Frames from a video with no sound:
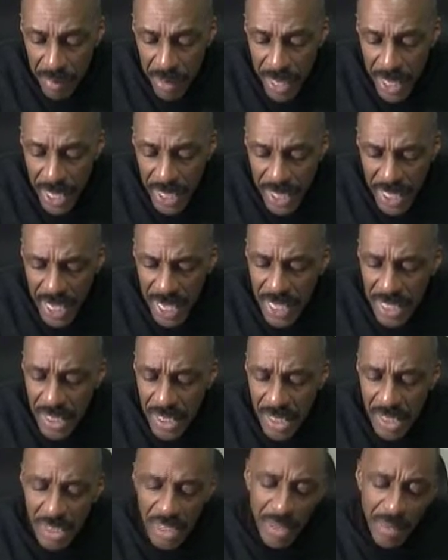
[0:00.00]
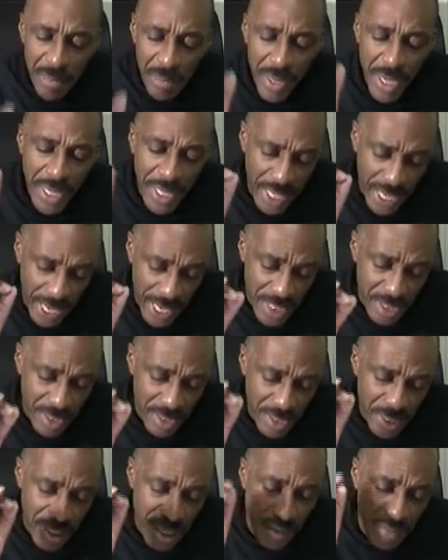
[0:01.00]
being easy and being easy
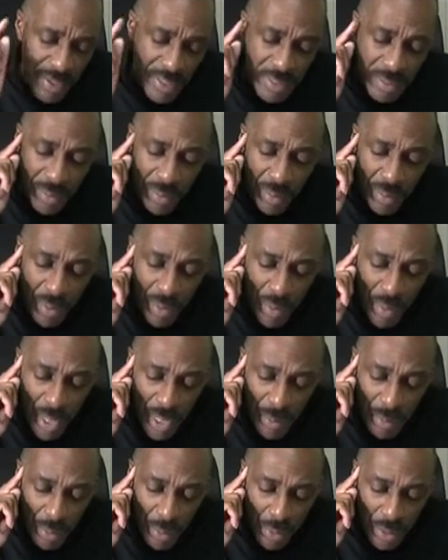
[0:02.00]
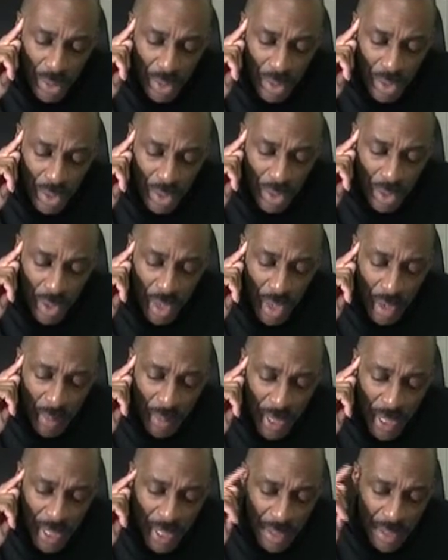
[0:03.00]
on yourself. I think it's going to be quite important to
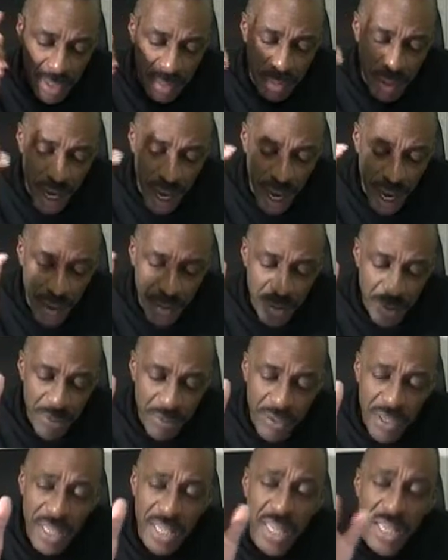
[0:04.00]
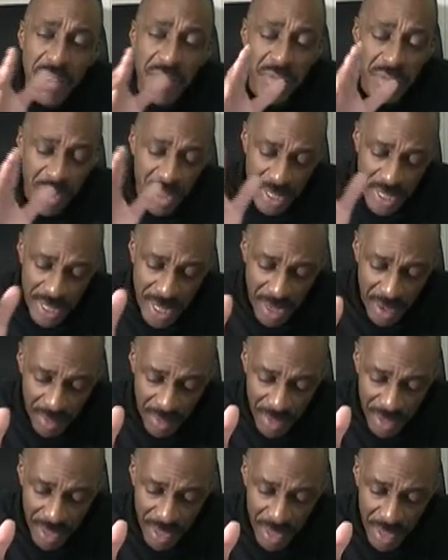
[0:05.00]
be able to forgive
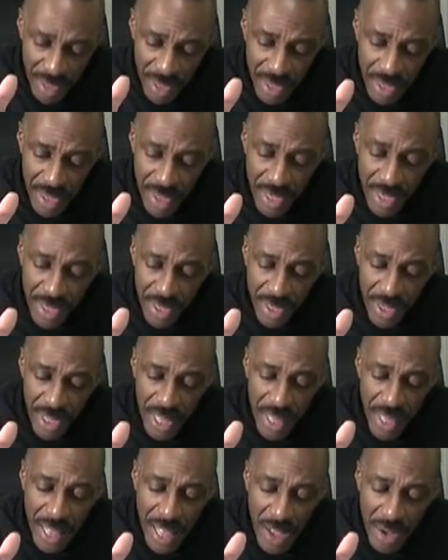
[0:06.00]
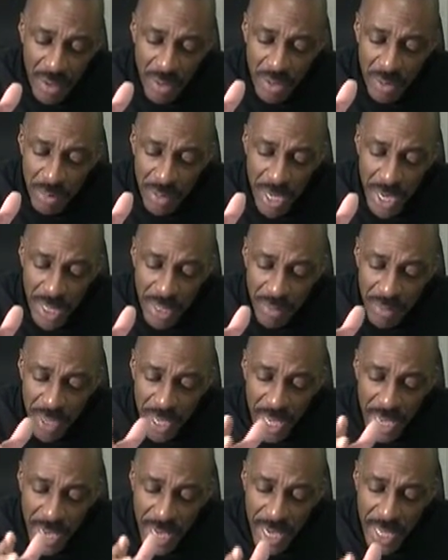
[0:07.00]
yourself here. You know, allow some kind of
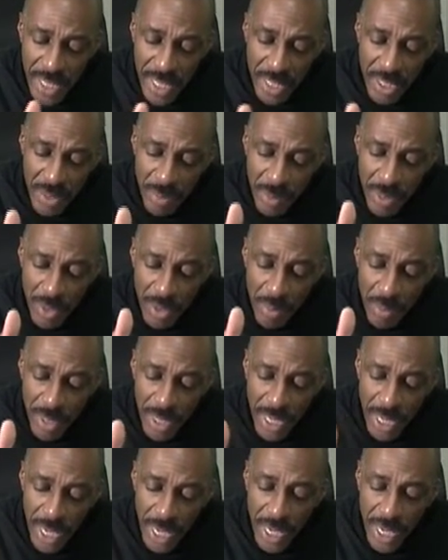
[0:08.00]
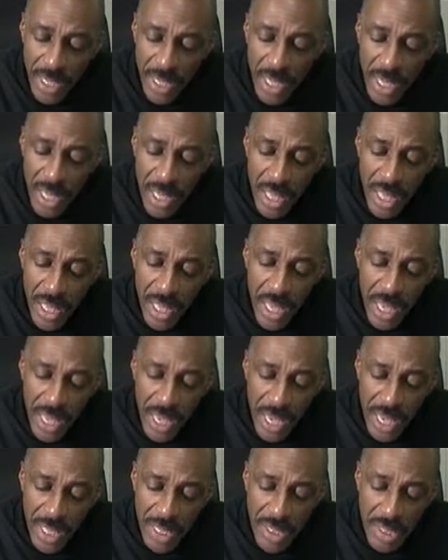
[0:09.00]
healing to be coming
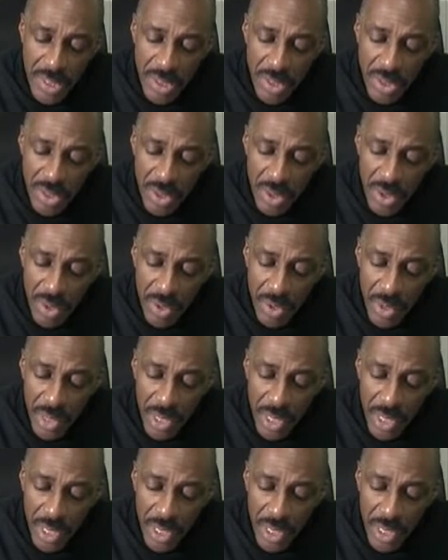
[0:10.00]
into your